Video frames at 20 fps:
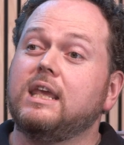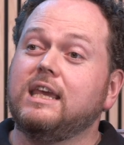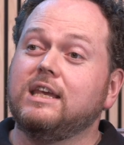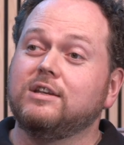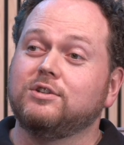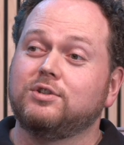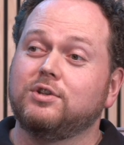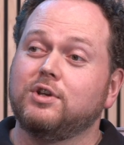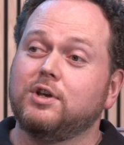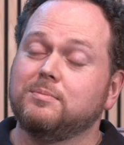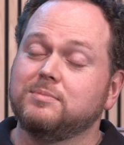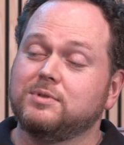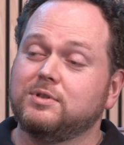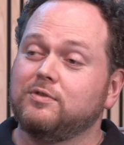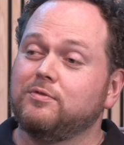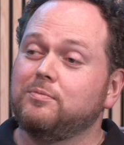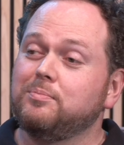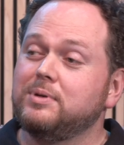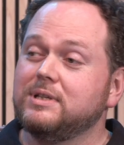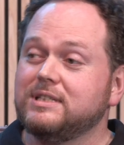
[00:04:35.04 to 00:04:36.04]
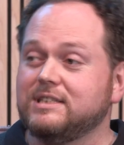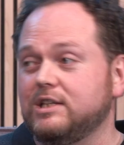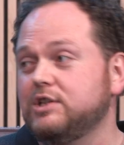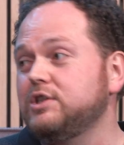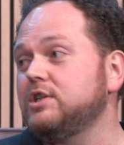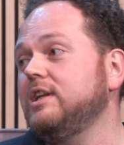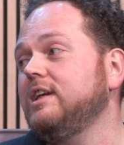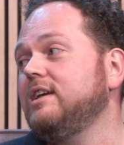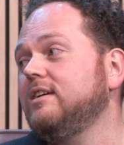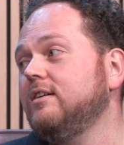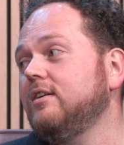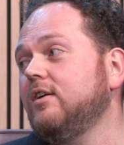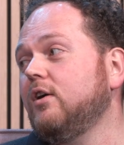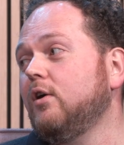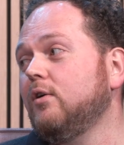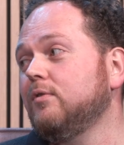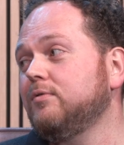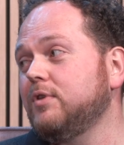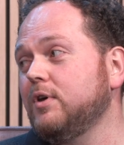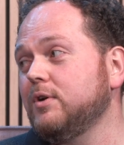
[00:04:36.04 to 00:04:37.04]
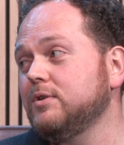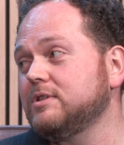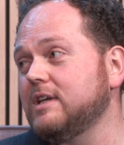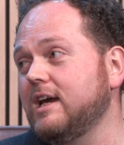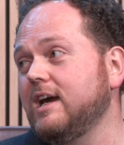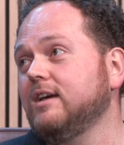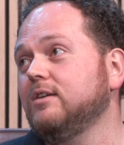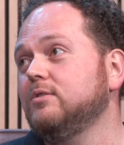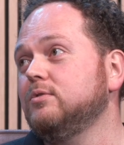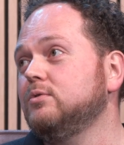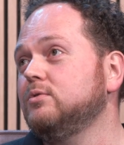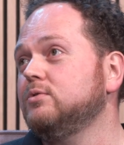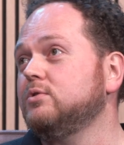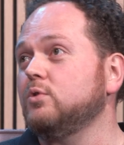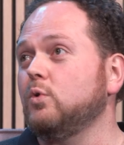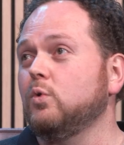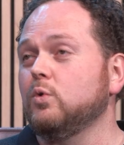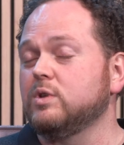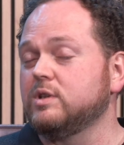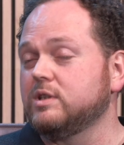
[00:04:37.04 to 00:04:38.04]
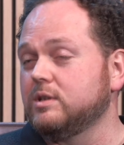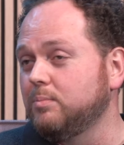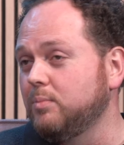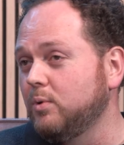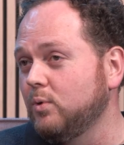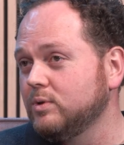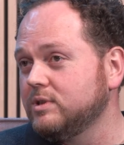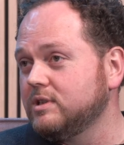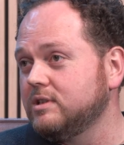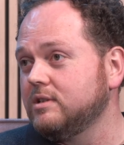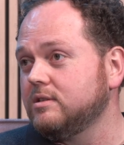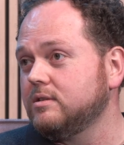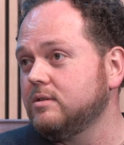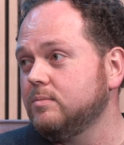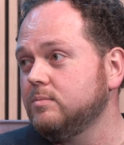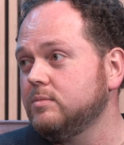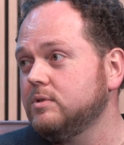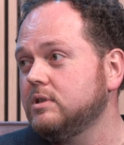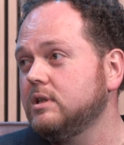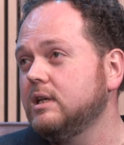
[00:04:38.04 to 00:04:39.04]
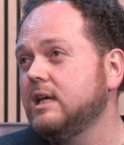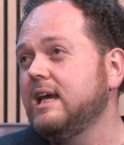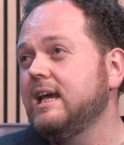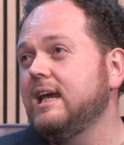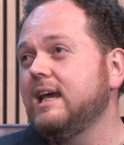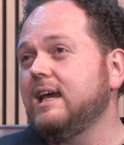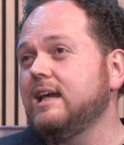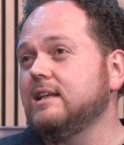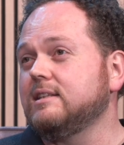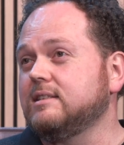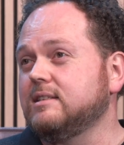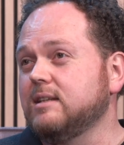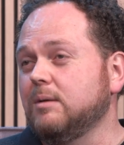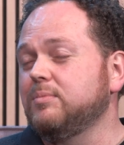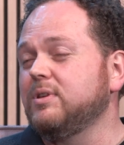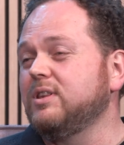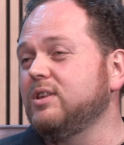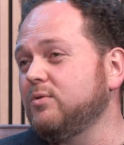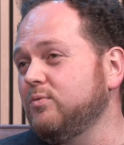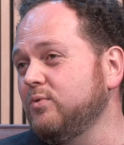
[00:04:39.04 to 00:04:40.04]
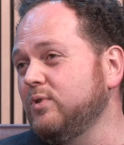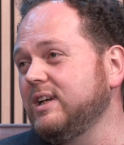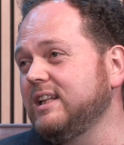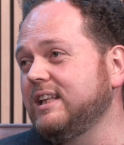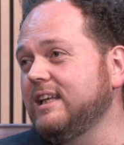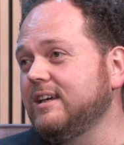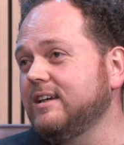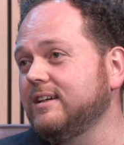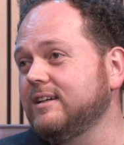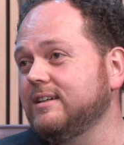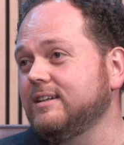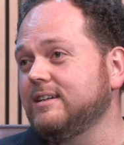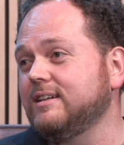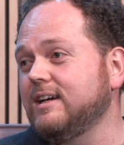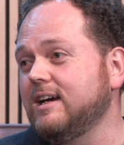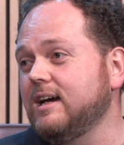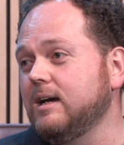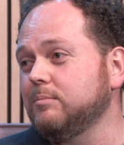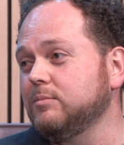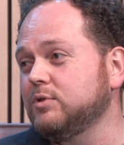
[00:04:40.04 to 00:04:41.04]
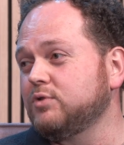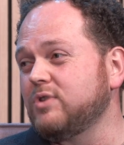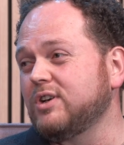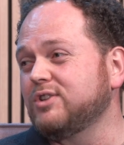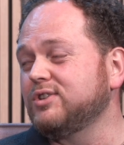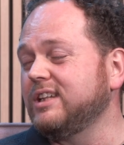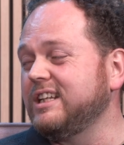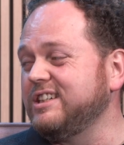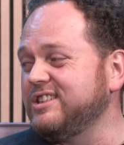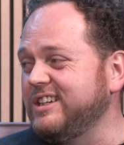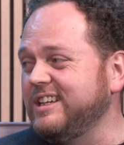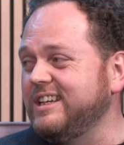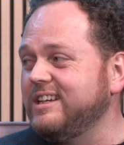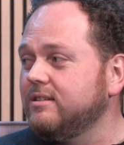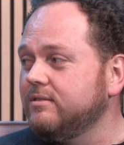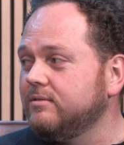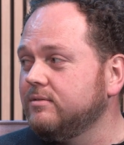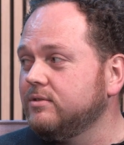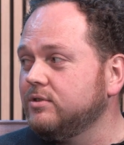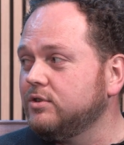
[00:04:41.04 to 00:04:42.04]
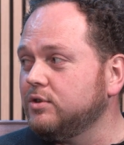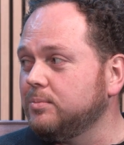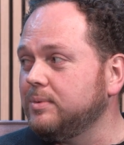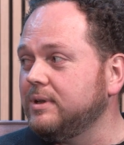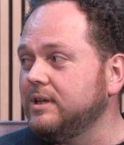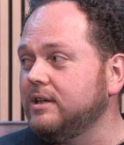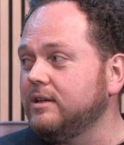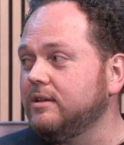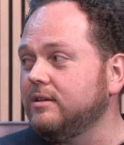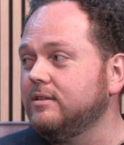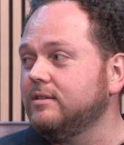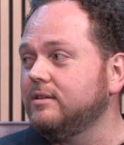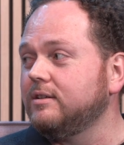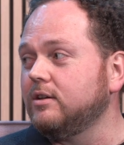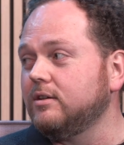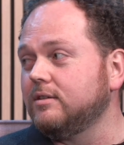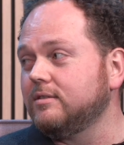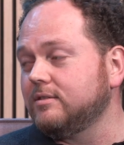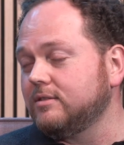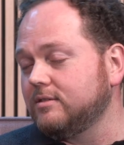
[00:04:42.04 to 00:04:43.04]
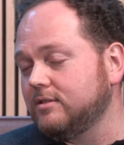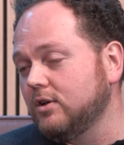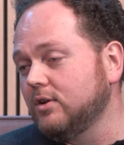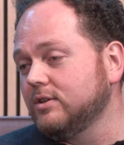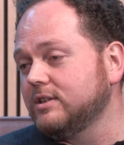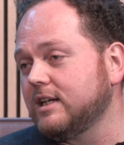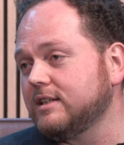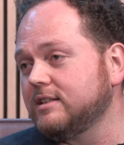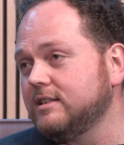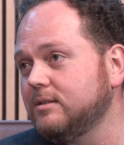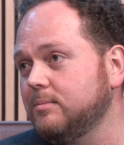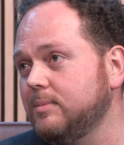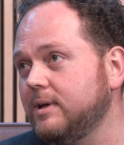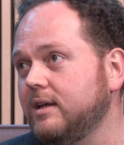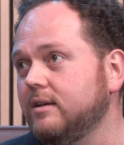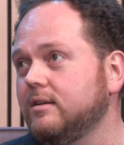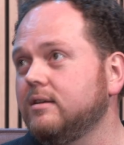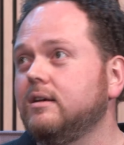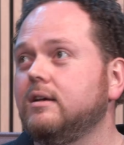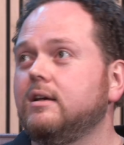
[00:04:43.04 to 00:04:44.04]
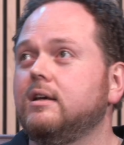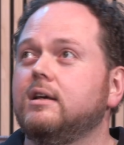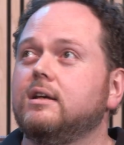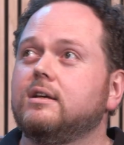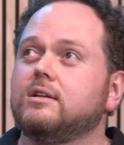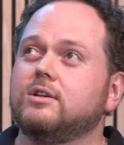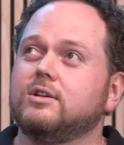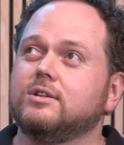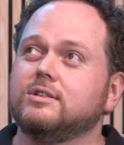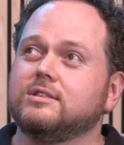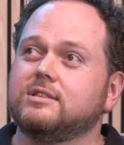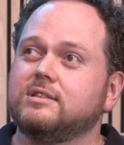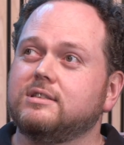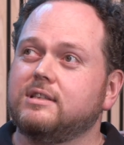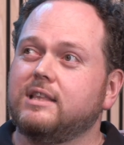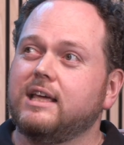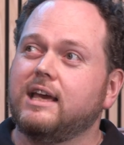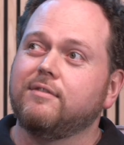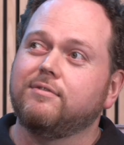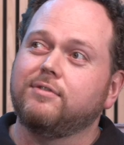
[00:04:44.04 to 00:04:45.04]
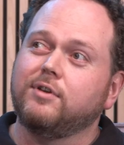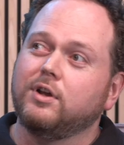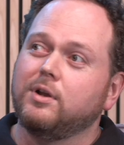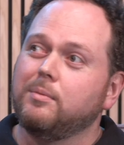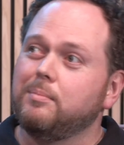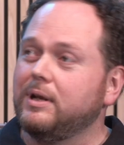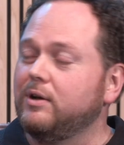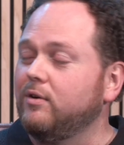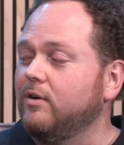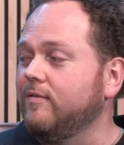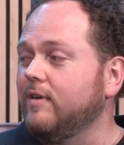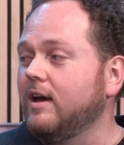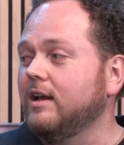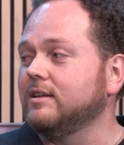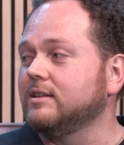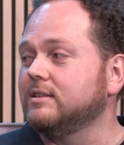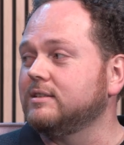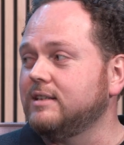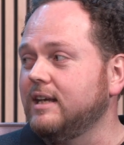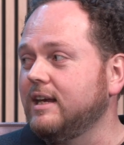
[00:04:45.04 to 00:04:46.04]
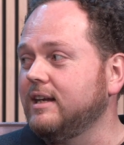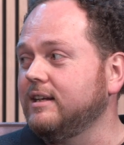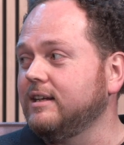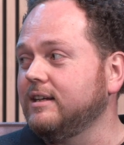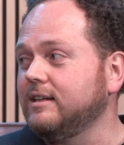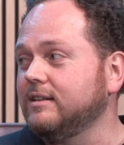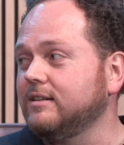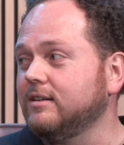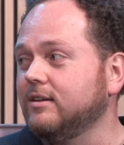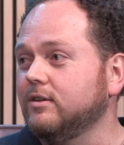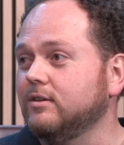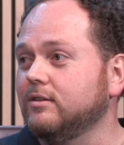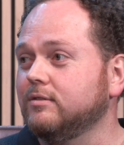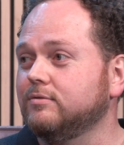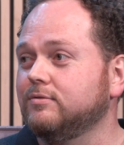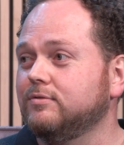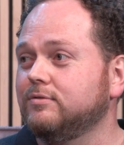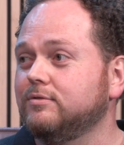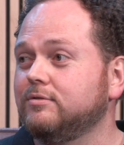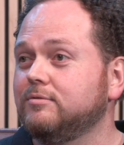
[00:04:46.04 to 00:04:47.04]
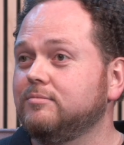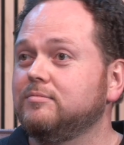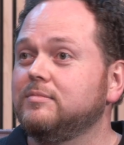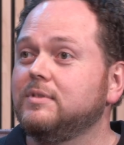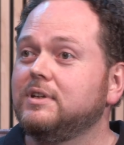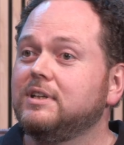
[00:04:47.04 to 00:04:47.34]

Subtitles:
In terms of positioning of those angles or the support systems, it's something that really a structural engineer should be contacted about, because they've got a better understanding of